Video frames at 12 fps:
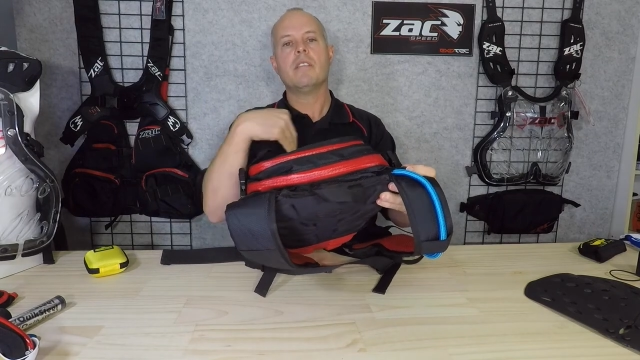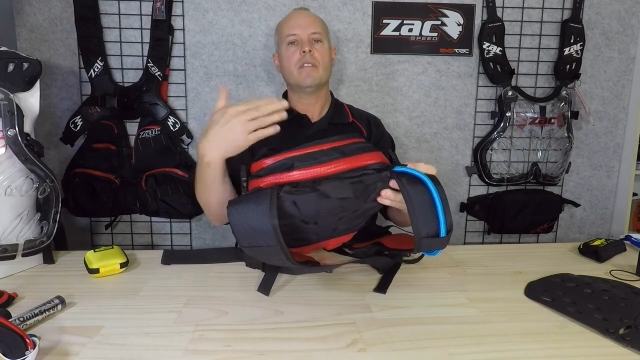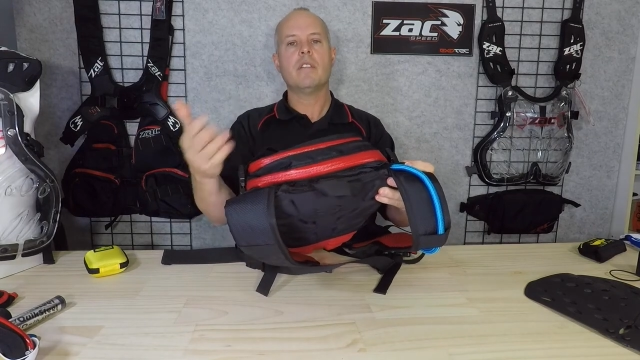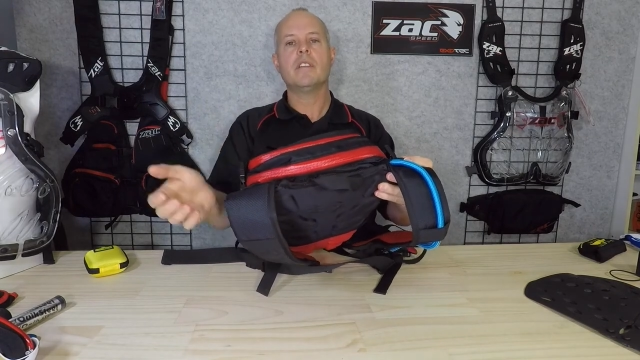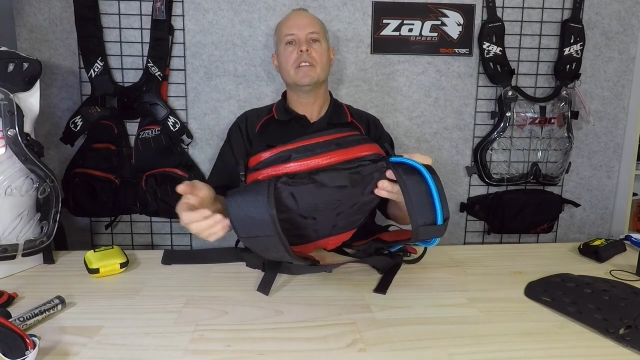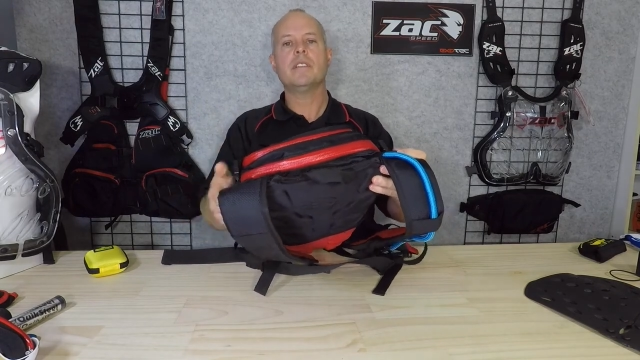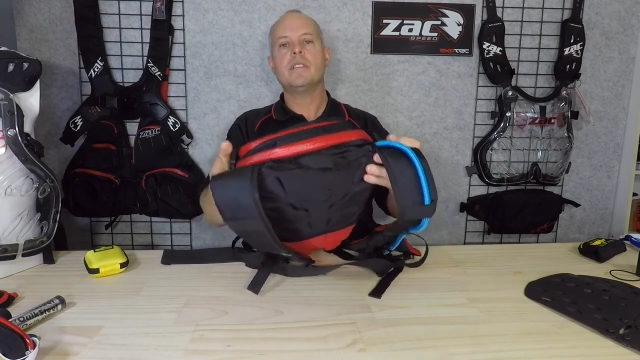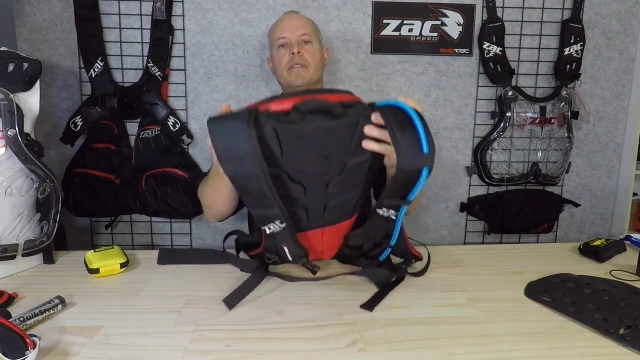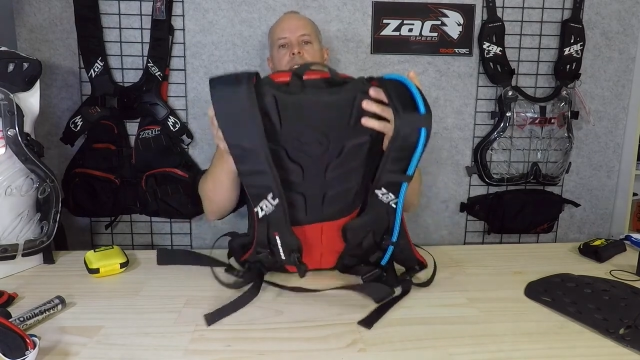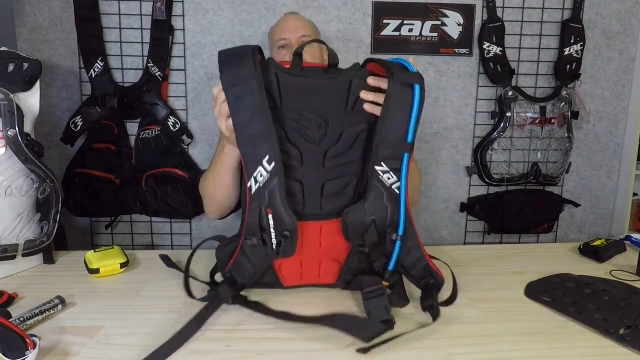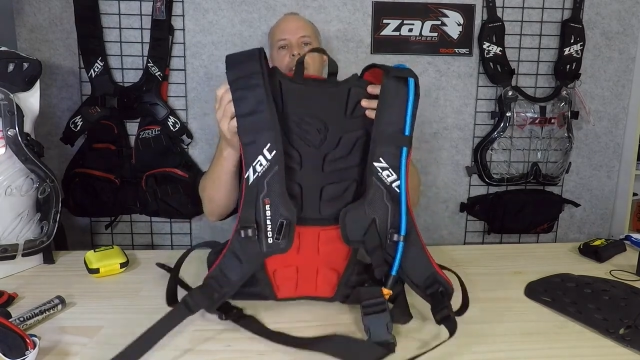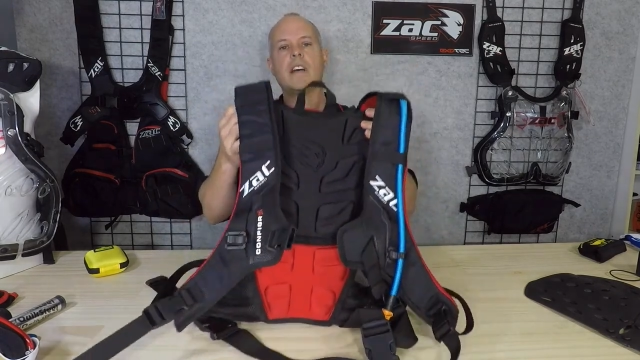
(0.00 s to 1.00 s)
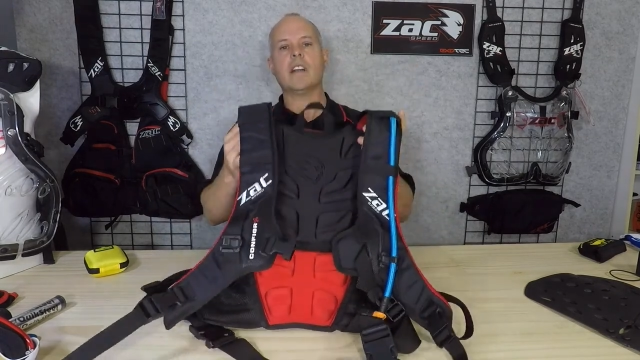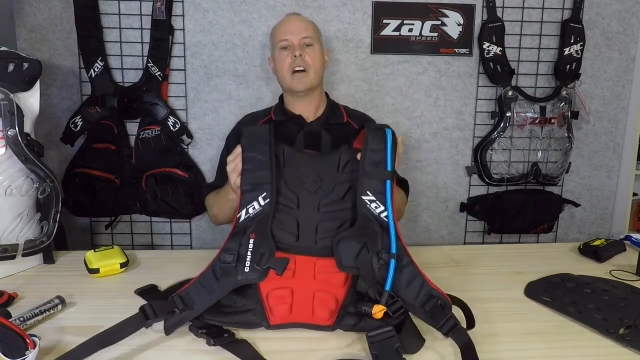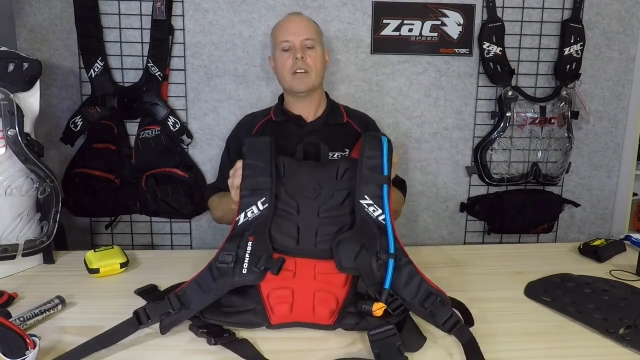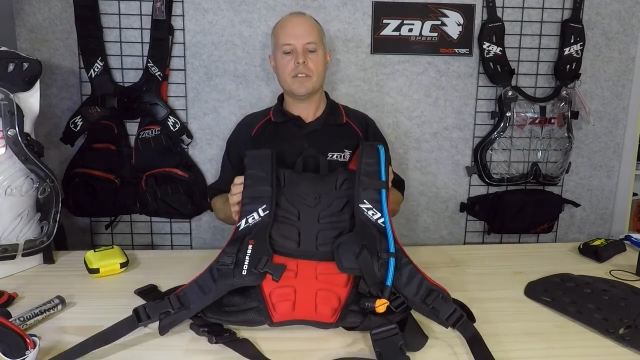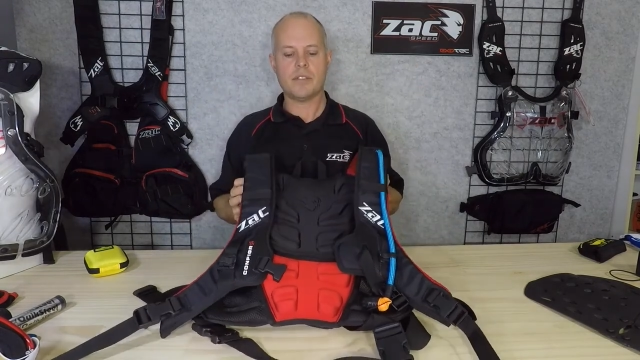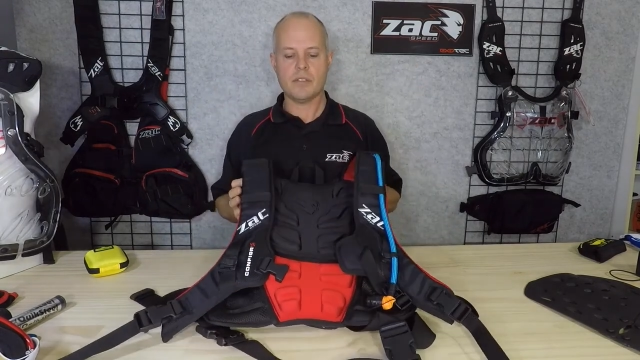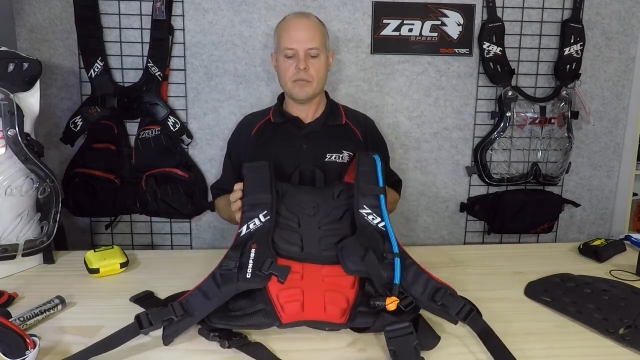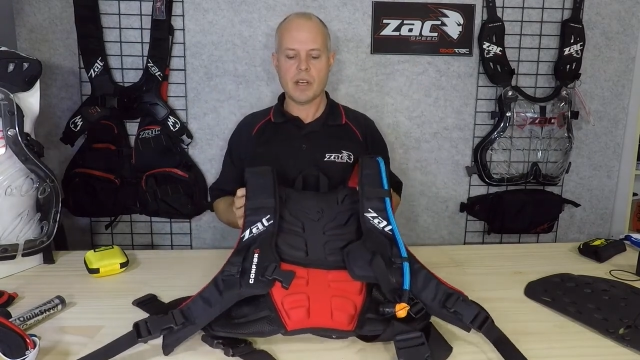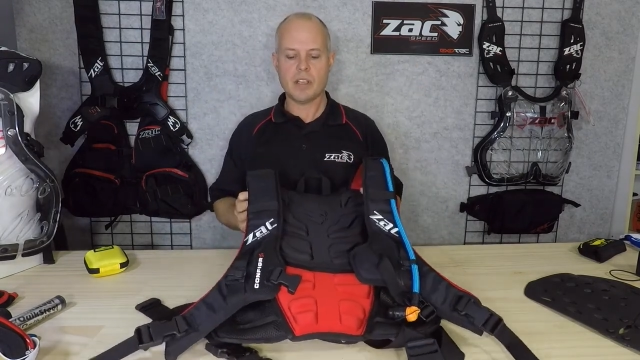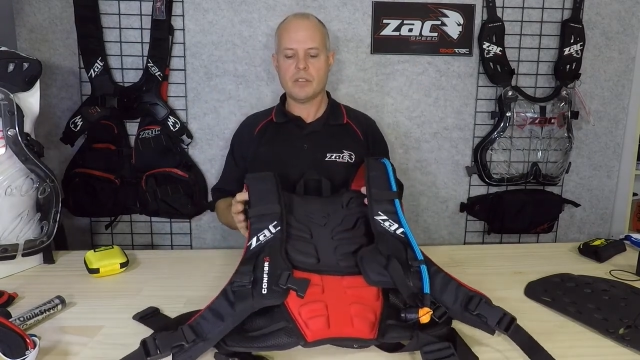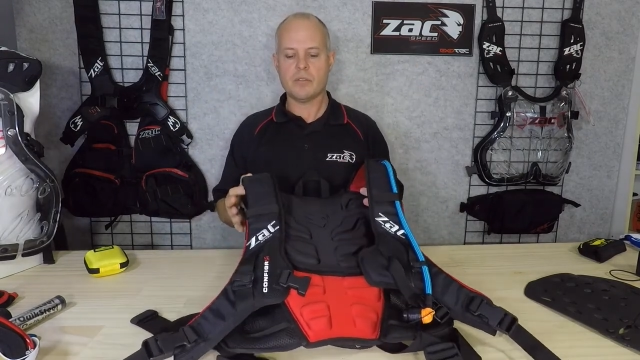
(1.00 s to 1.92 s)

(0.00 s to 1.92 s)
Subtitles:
Very easy to feed that hose through and make